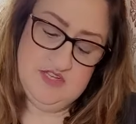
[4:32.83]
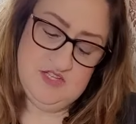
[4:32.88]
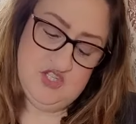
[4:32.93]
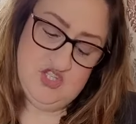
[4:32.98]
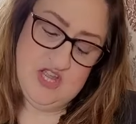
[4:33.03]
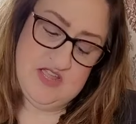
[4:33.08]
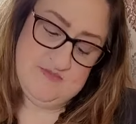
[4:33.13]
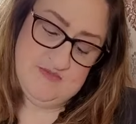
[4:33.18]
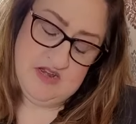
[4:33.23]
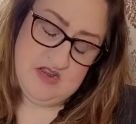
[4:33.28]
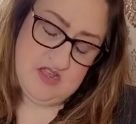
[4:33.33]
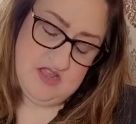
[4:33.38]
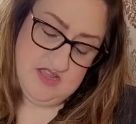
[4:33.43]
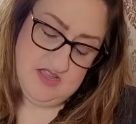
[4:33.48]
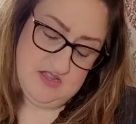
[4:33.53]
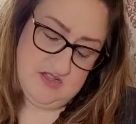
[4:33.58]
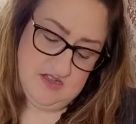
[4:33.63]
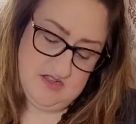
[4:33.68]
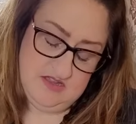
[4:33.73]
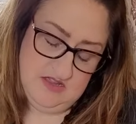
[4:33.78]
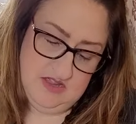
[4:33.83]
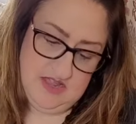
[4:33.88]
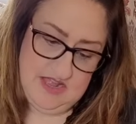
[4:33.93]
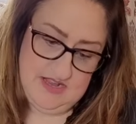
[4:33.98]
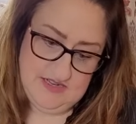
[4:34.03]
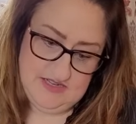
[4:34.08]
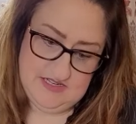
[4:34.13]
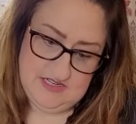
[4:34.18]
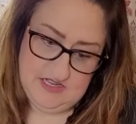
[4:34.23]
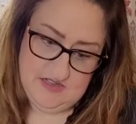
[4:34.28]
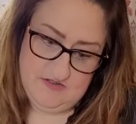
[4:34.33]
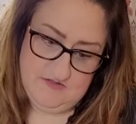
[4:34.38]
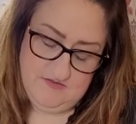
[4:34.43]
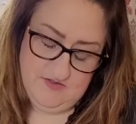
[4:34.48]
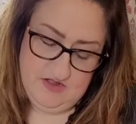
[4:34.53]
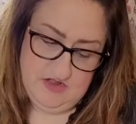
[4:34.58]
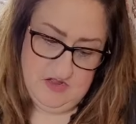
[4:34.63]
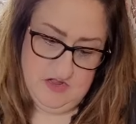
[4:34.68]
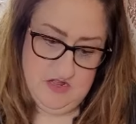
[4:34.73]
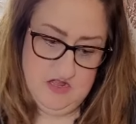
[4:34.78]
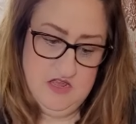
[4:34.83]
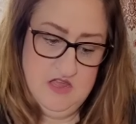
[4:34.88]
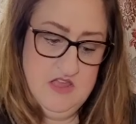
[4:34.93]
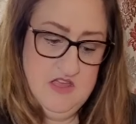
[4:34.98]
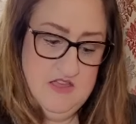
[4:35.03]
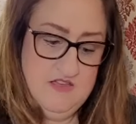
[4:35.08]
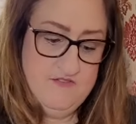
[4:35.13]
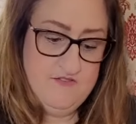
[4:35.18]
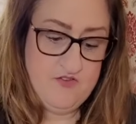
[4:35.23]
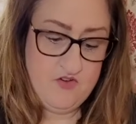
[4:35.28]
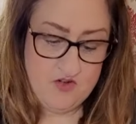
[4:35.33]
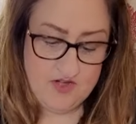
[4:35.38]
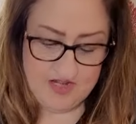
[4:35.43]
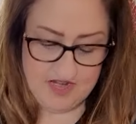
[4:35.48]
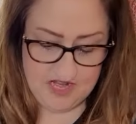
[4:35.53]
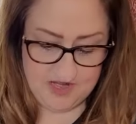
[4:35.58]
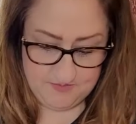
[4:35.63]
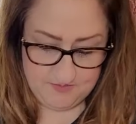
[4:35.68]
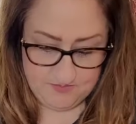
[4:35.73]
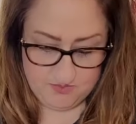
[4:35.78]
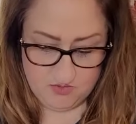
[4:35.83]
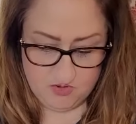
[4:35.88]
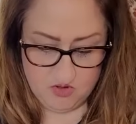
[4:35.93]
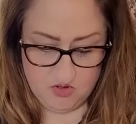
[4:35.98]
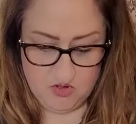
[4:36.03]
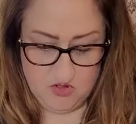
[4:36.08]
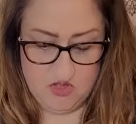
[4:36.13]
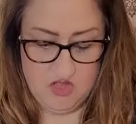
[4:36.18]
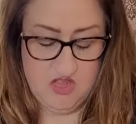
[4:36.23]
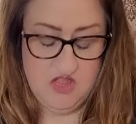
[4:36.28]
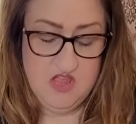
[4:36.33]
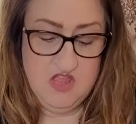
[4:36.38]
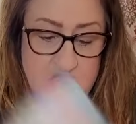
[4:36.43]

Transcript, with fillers: Gemini Collective for April.